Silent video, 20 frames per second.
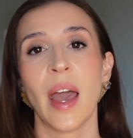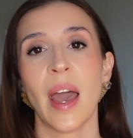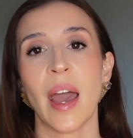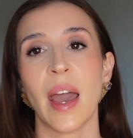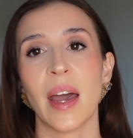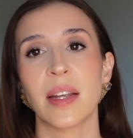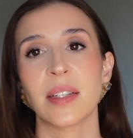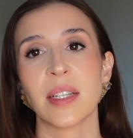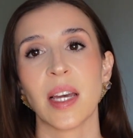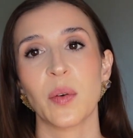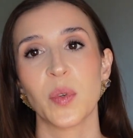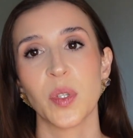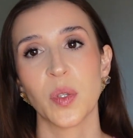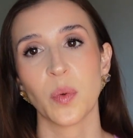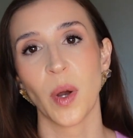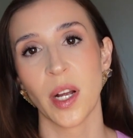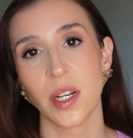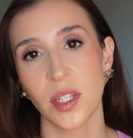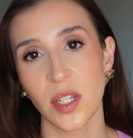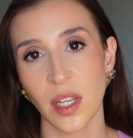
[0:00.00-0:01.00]
And I was
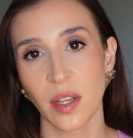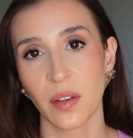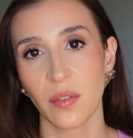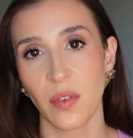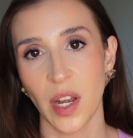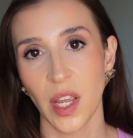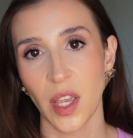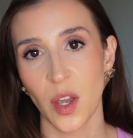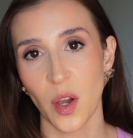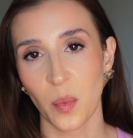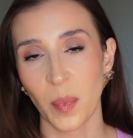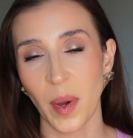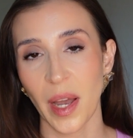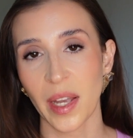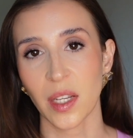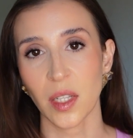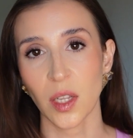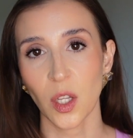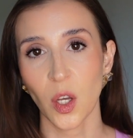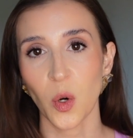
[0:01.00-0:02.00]
watching a video by
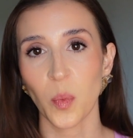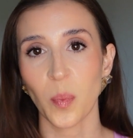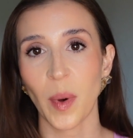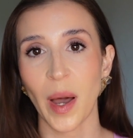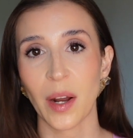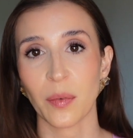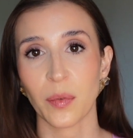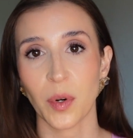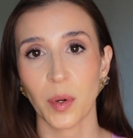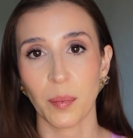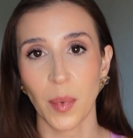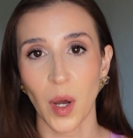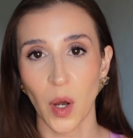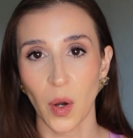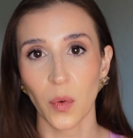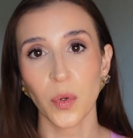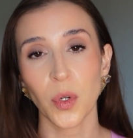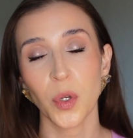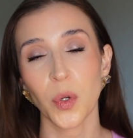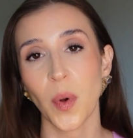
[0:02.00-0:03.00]
Glow by
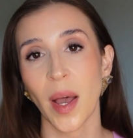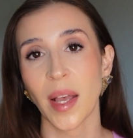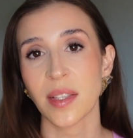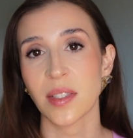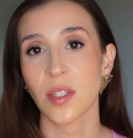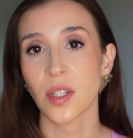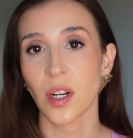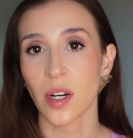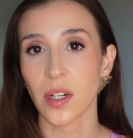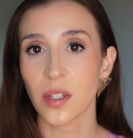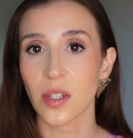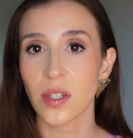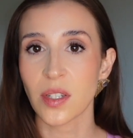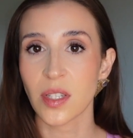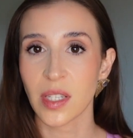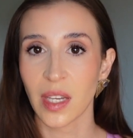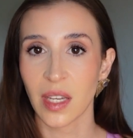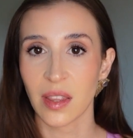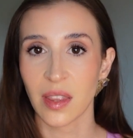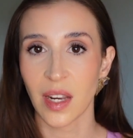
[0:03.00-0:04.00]
Ramon, who has darker
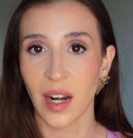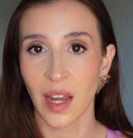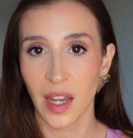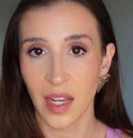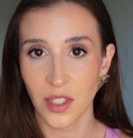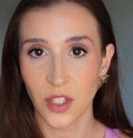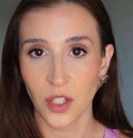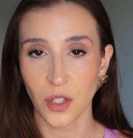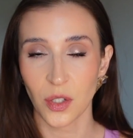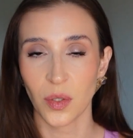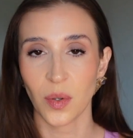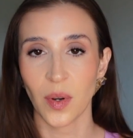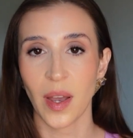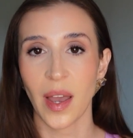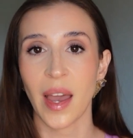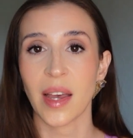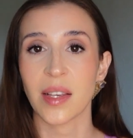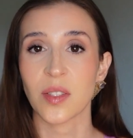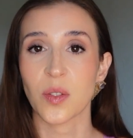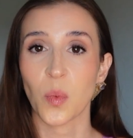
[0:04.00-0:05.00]
skin than I do,
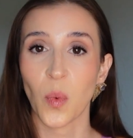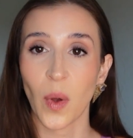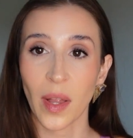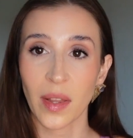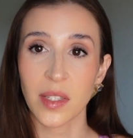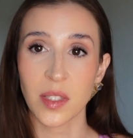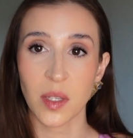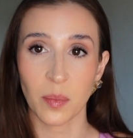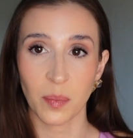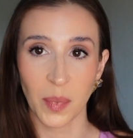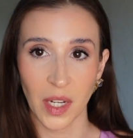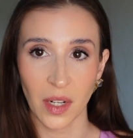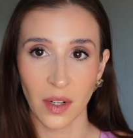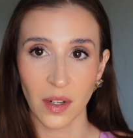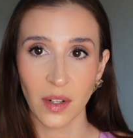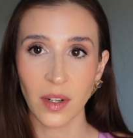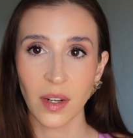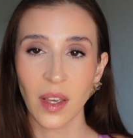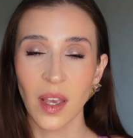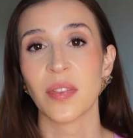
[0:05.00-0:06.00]
as well as a beard.